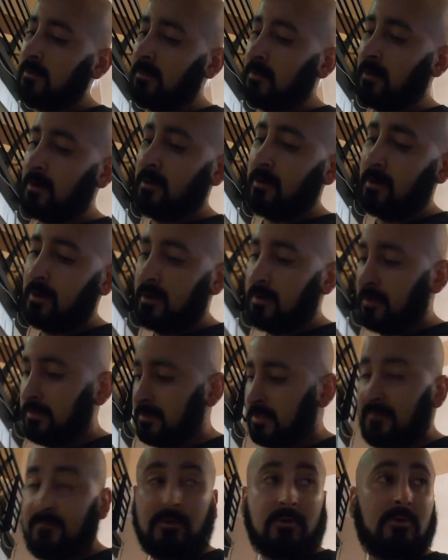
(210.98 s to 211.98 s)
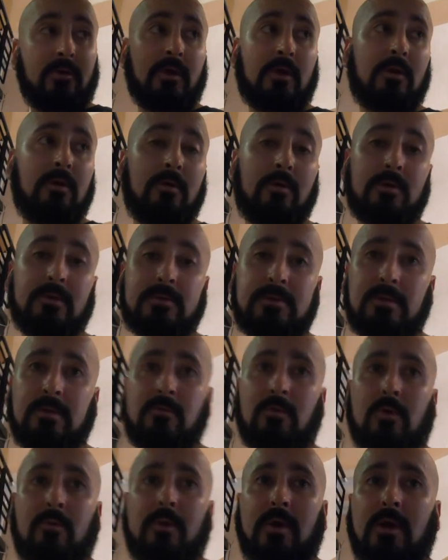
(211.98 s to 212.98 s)
Alright, let's have a quick look, see
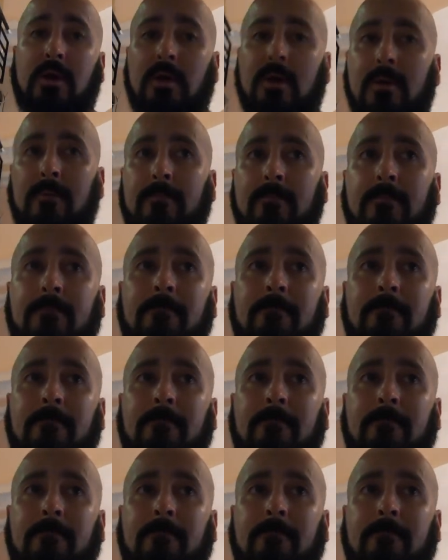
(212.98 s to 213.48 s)
what we got.